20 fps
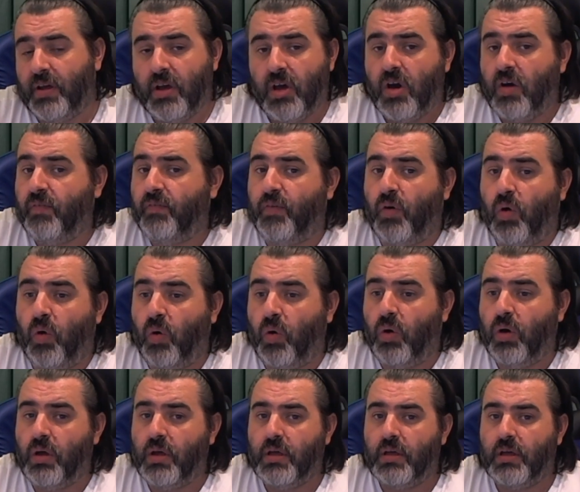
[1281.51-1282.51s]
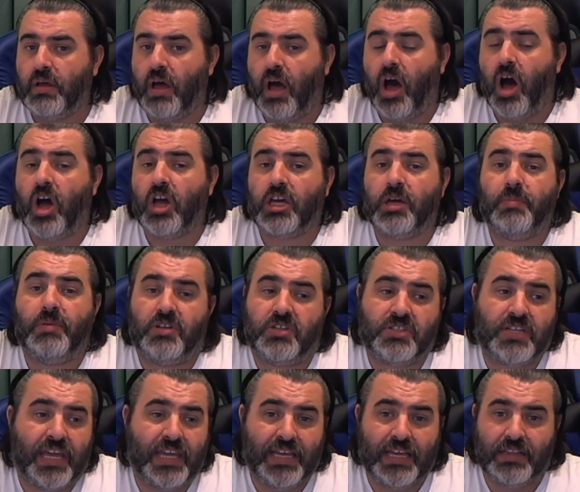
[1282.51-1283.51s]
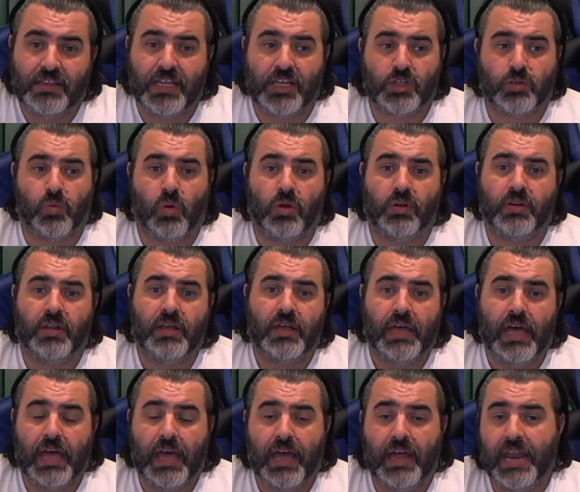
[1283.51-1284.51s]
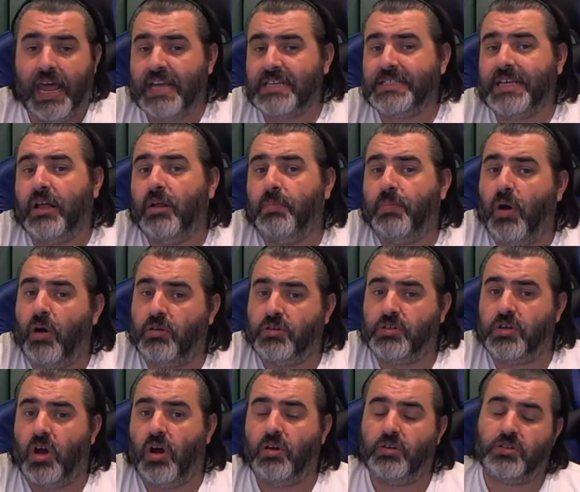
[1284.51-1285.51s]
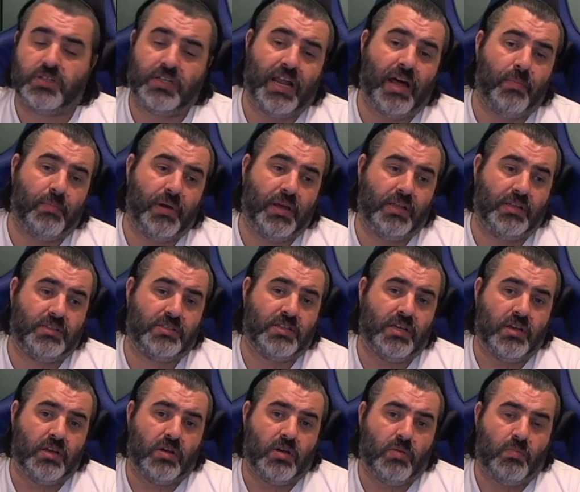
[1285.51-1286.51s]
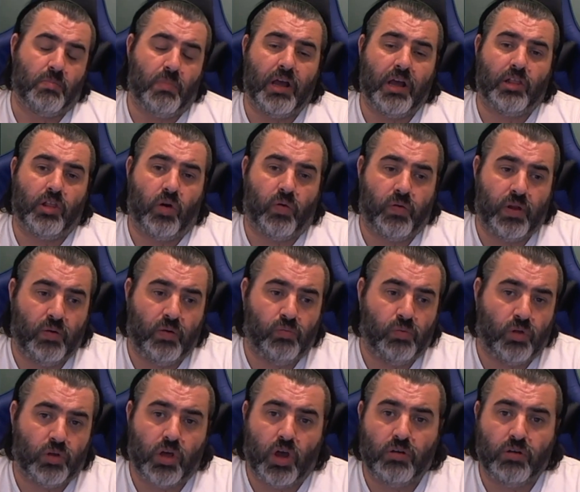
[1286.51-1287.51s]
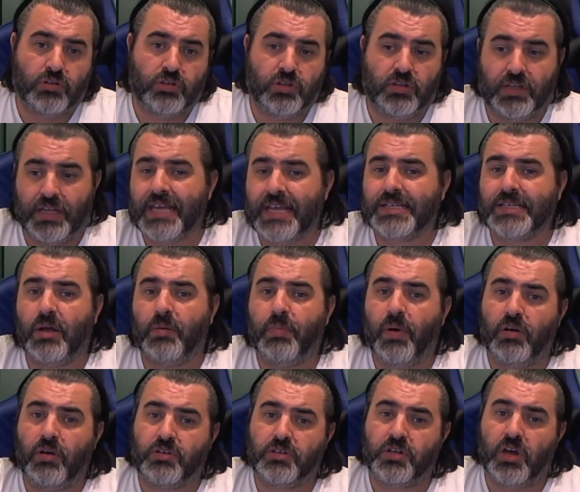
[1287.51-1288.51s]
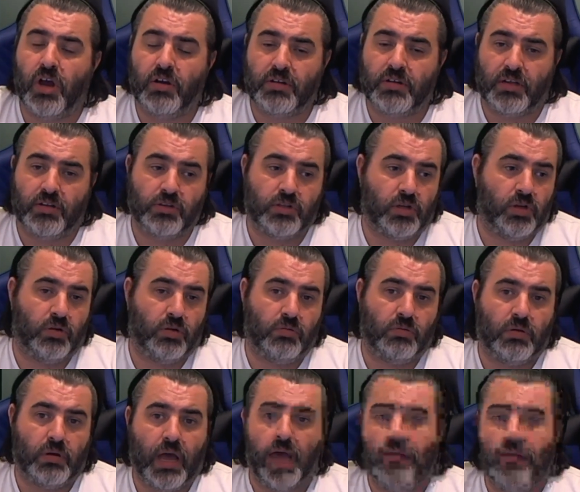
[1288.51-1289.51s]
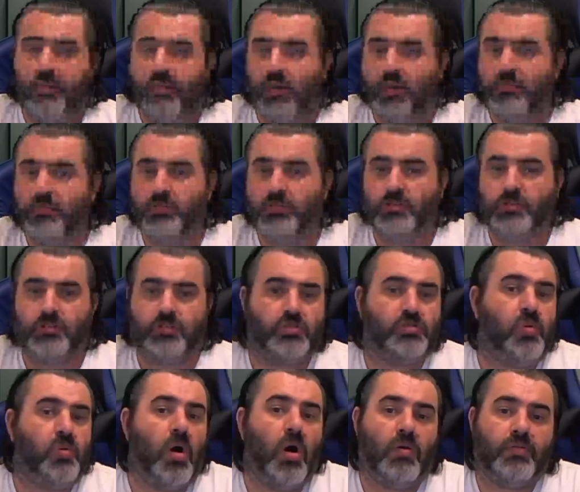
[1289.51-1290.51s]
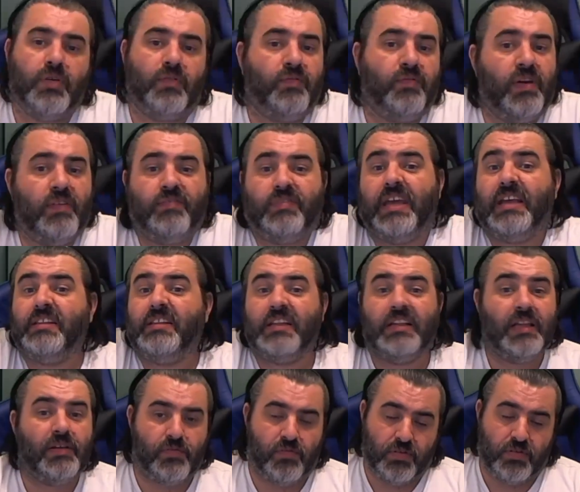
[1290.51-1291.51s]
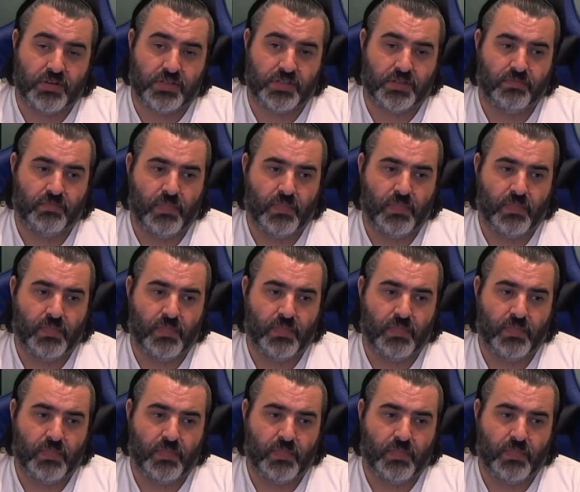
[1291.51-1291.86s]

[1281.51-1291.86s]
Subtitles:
for argument's sake in this one, an SL postcode. So that means my lorry will go to the SL postcode and do, I don't know, 12 to 15 deliveries.